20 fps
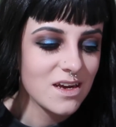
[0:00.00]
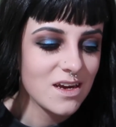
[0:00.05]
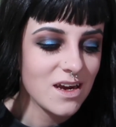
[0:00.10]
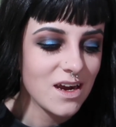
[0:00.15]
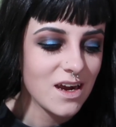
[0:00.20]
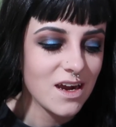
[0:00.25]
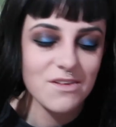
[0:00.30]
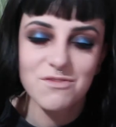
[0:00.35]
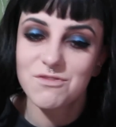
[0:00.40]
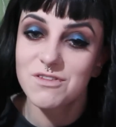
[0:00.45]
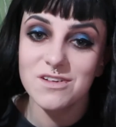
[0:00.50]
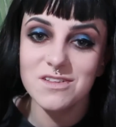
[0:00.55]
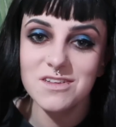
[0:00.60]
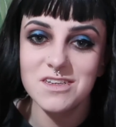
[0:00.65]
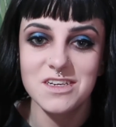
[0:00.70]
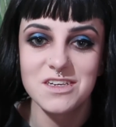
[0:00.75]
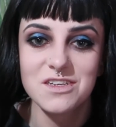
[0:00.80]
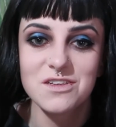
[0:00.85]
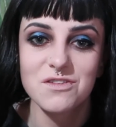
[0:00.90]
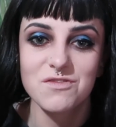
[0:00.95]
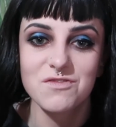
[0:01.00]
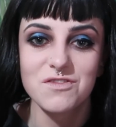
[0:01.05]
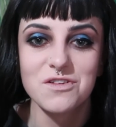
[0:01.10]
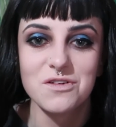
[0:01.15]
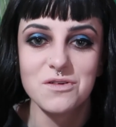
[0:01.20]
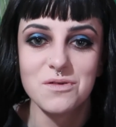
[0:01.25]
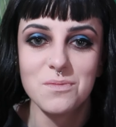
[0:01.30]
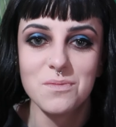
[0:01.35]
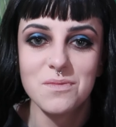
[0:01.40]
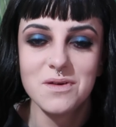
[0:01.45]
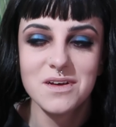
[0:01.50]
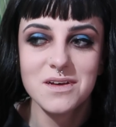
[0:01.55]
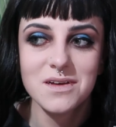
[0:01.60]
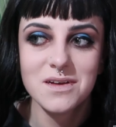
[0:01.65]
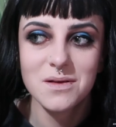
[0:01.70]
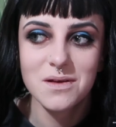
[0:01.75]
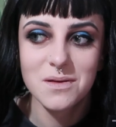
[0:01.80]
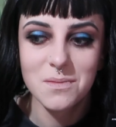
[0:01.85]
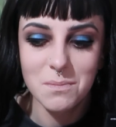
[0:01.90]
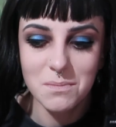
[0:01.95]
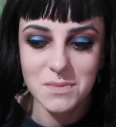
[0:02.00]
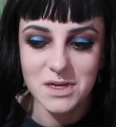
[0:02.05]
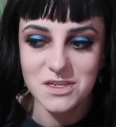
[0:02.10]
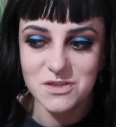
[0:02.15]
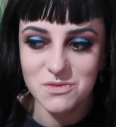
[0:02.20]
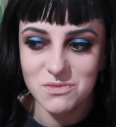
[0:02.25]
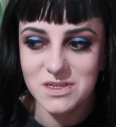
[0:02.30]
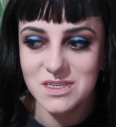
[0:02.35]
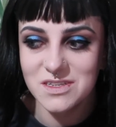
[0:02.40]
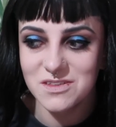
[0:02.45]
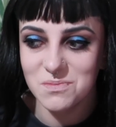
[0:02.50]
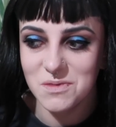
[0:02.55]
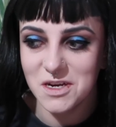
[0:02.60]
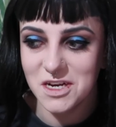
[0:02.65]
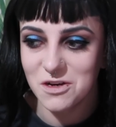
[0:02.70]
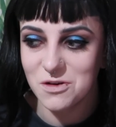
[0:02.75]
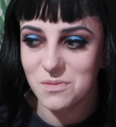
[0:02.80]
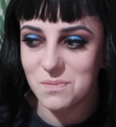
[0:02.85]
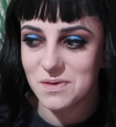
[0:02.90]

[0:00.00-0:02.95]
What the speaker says: I really need to film me doing his makeup,